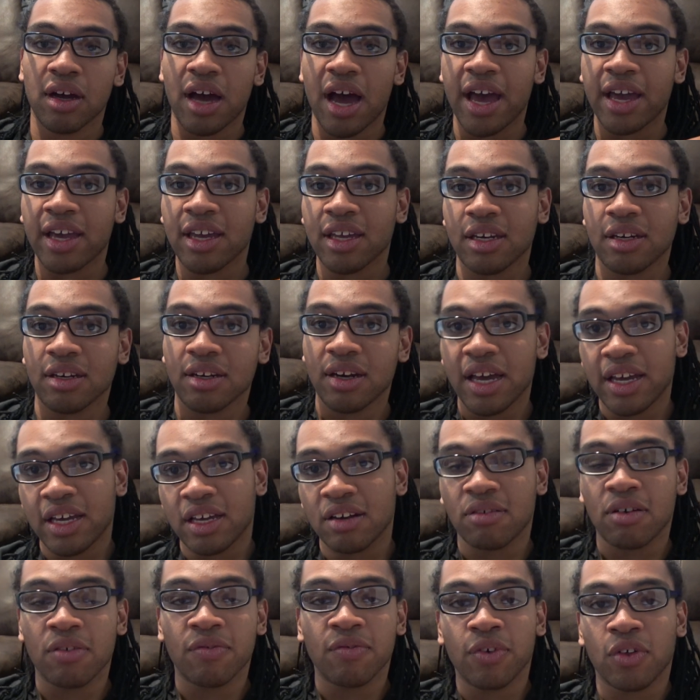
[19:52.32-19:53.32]
I can
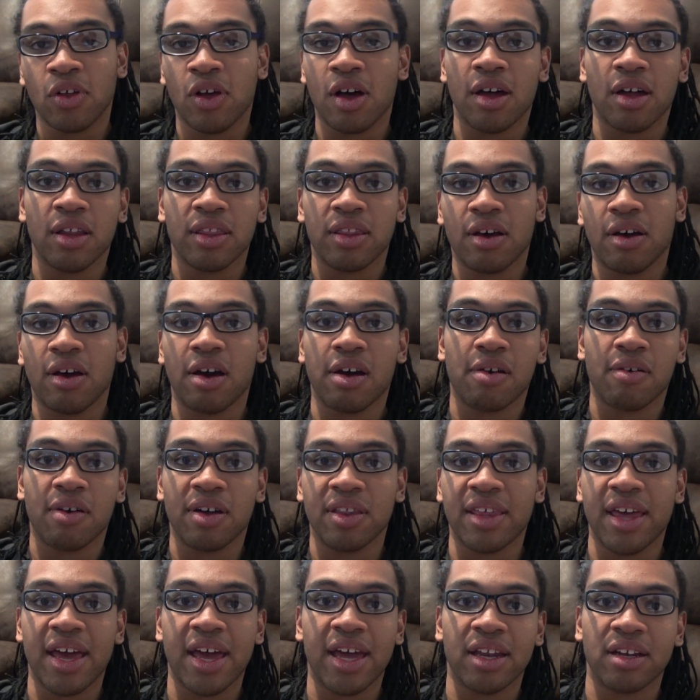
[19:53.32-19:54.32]
run full on auto
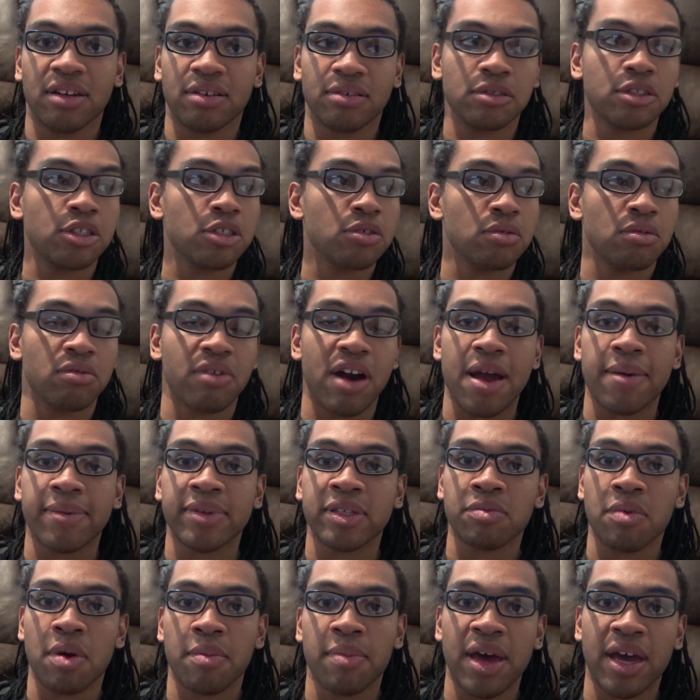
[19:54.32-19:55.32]
on that and shooting
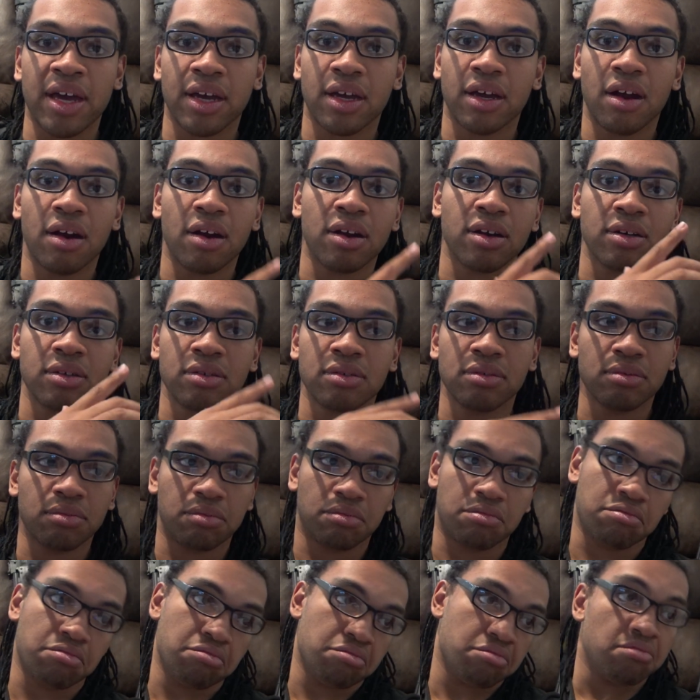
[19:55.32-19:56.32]
rabbits in my backyard, and
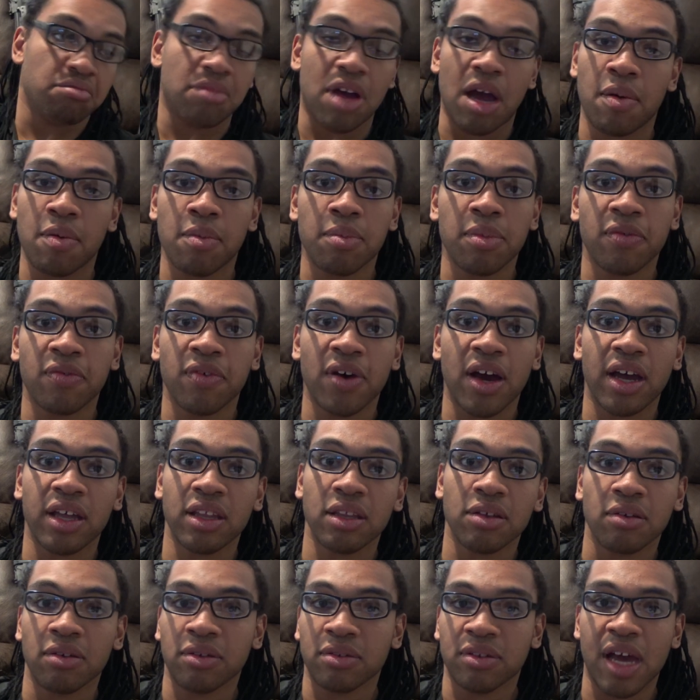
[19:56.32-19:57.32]
I'm going to be fine.
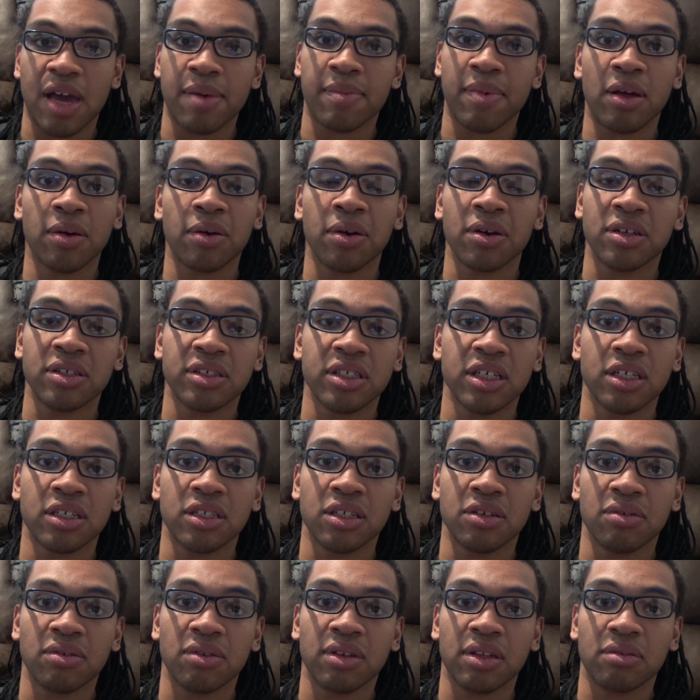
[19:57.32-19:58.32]
The only time I'll go to jail
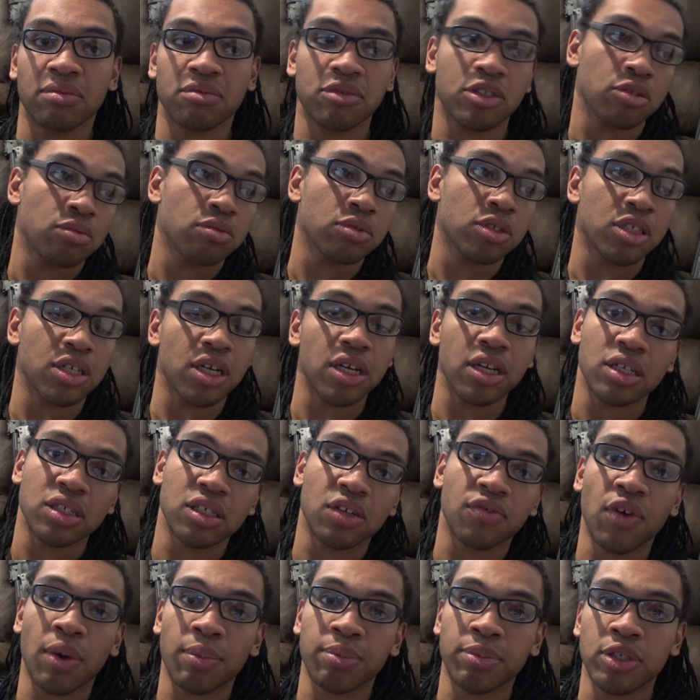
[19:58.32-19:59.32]
doing shooting shit is
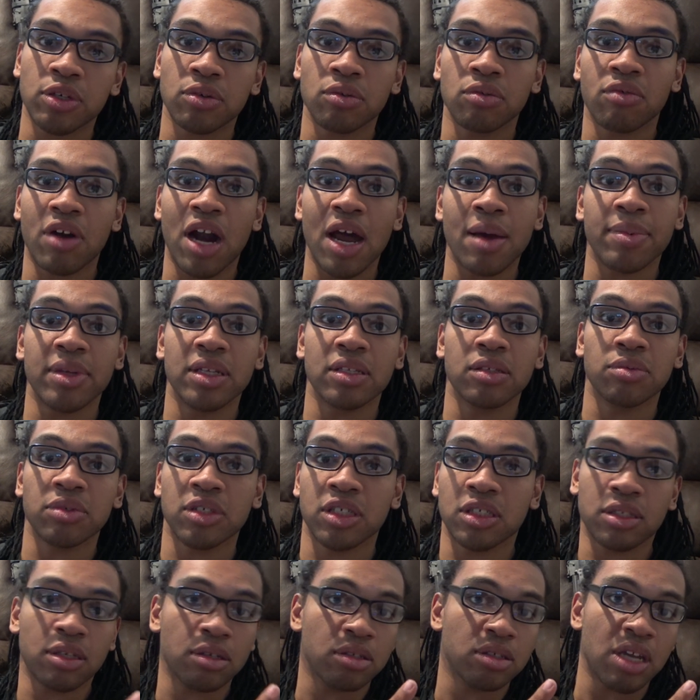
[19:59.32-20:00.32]
if I'm shooting robins,
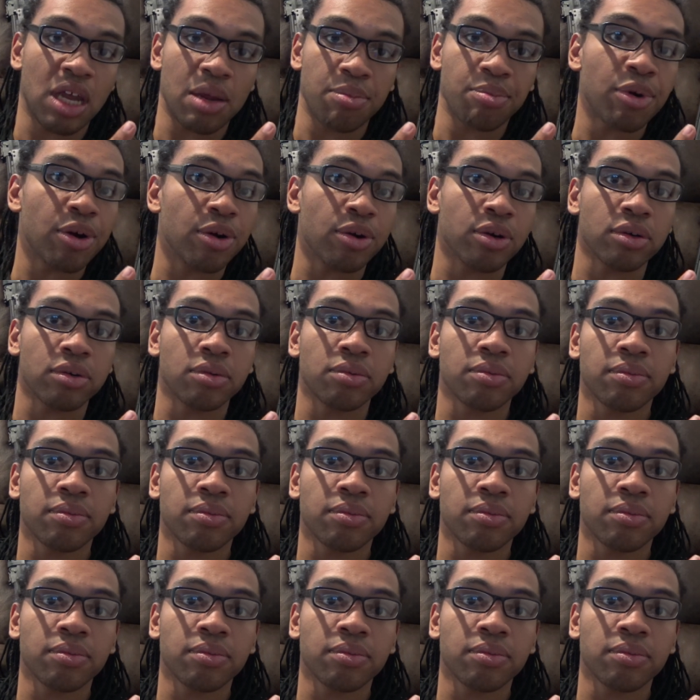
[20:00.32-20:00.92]
which is our state bird.